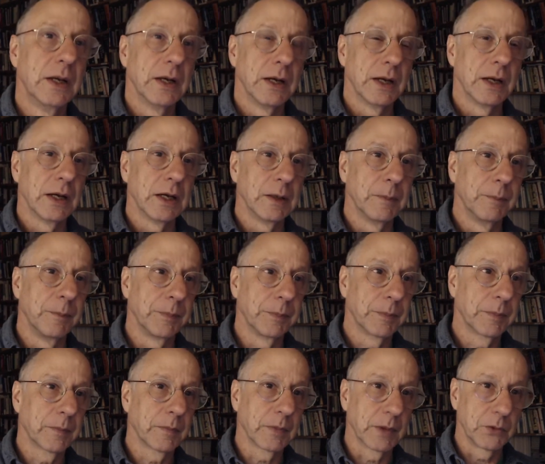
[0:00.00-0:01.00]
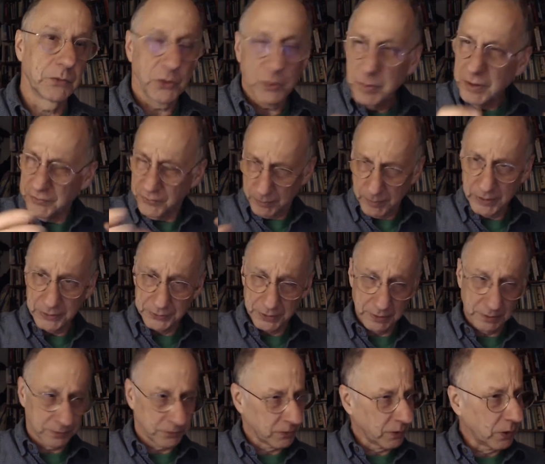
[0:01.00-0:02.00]
It should be
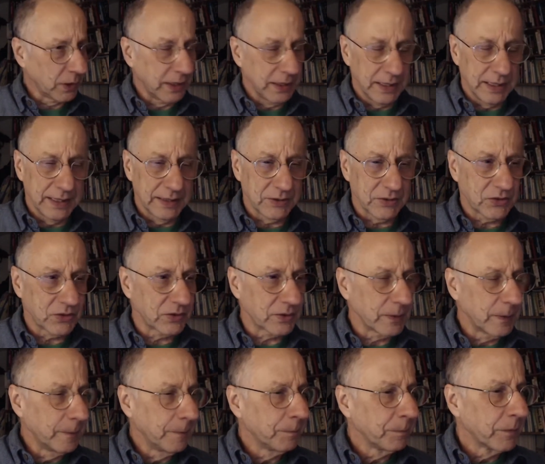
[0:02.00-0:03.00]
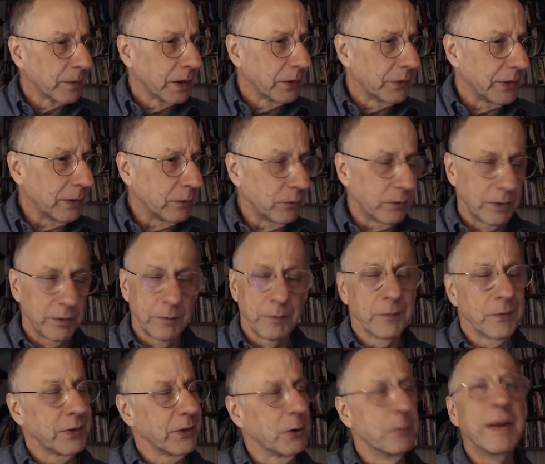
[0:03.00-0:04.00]
familiar. So it's that
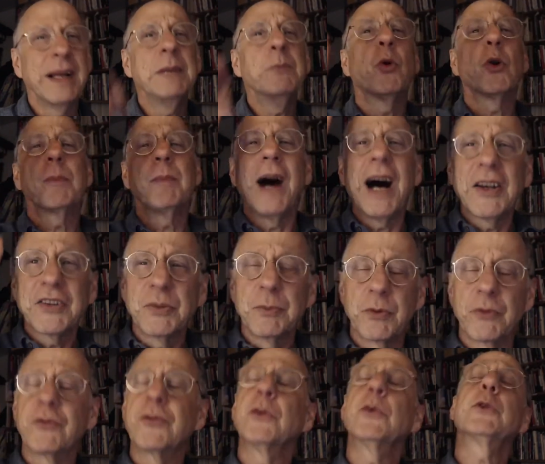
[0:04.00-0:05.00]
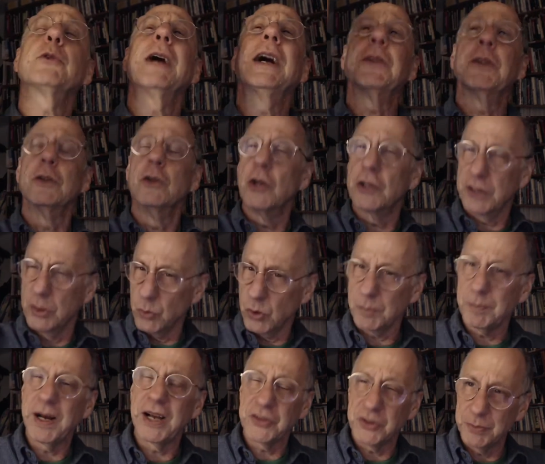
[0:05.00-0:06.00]
there are many more possibilities. The further out you look, the more
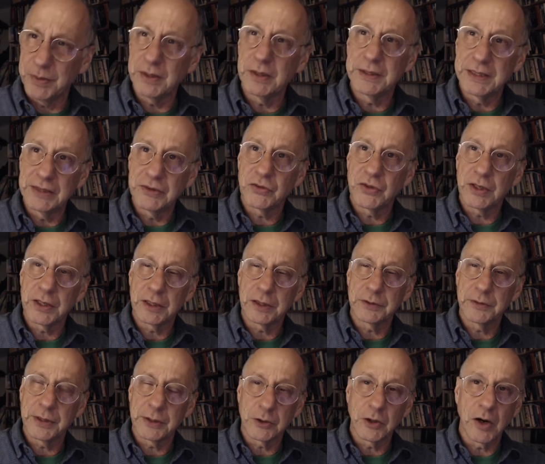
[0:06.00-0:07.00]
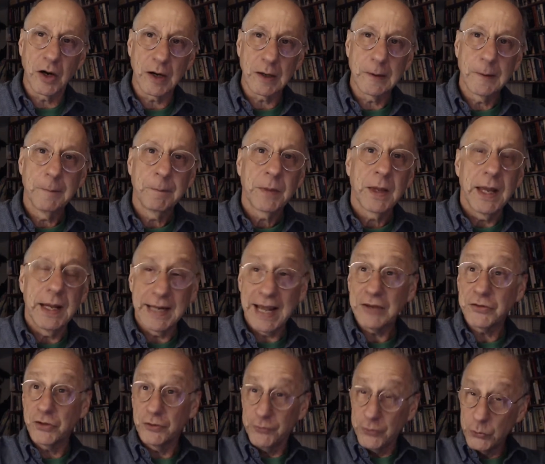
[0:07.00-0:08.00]
possibilities there are. And
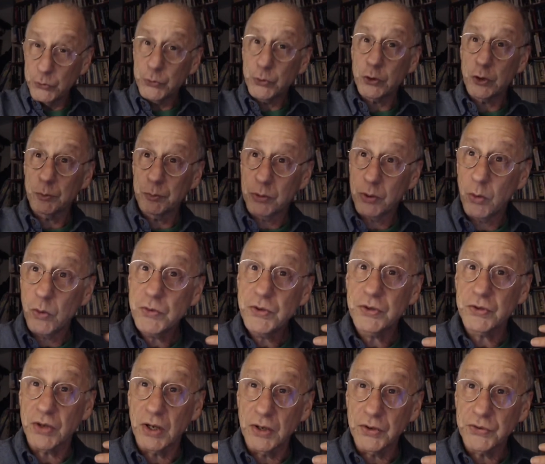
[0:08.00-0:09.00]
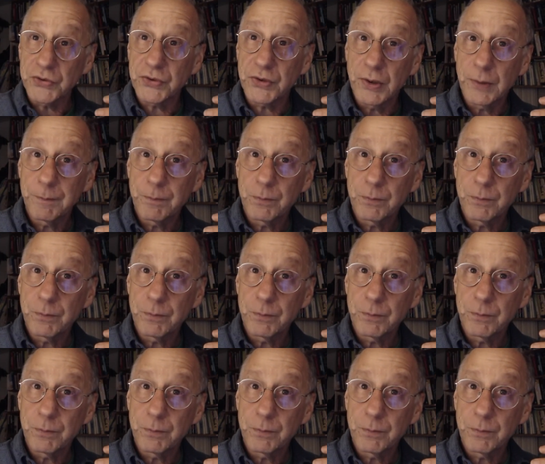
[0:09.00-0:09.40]
as the future approaches us,